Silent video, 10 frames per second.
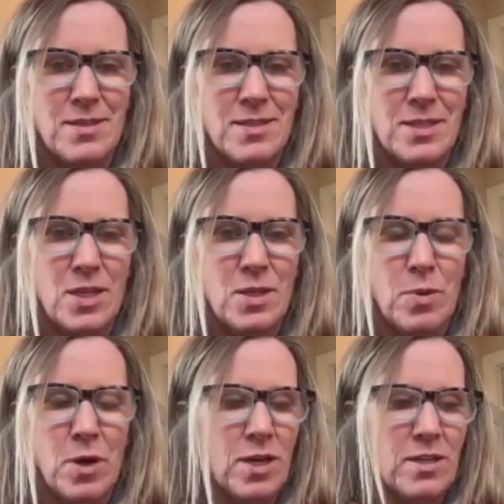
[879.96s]
a
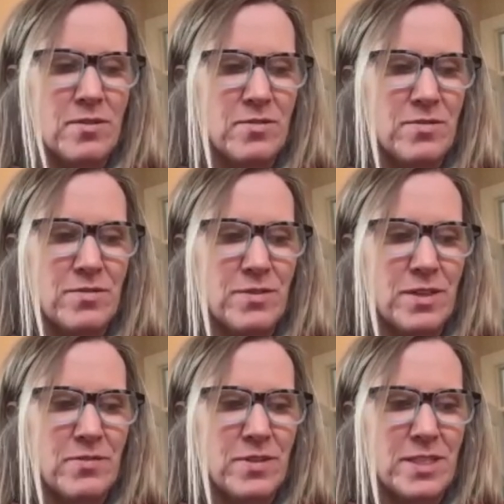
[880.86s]
part of
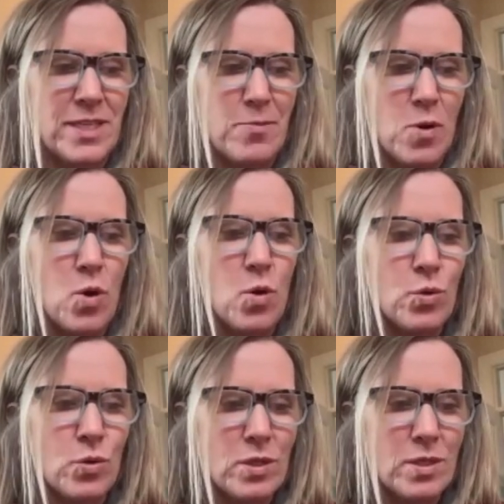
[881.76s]
the same
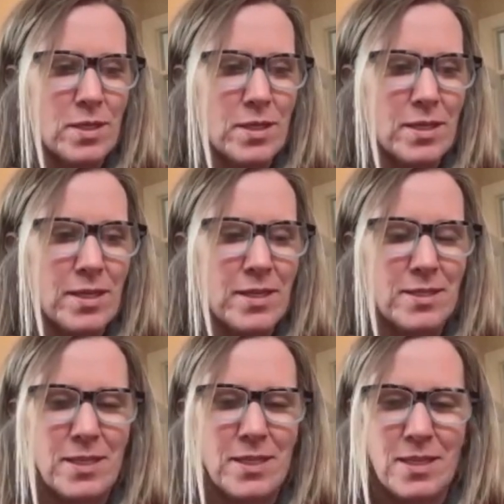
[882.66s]
whole.
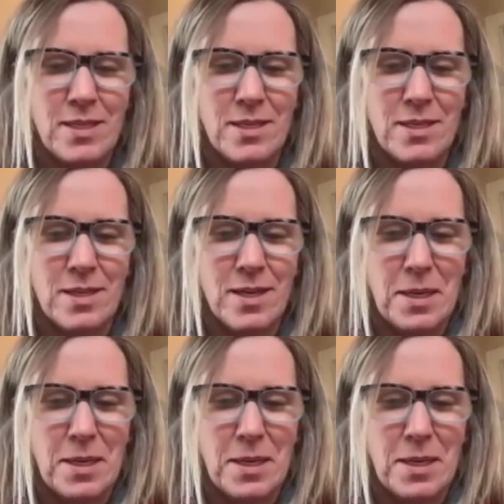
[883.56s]
And he's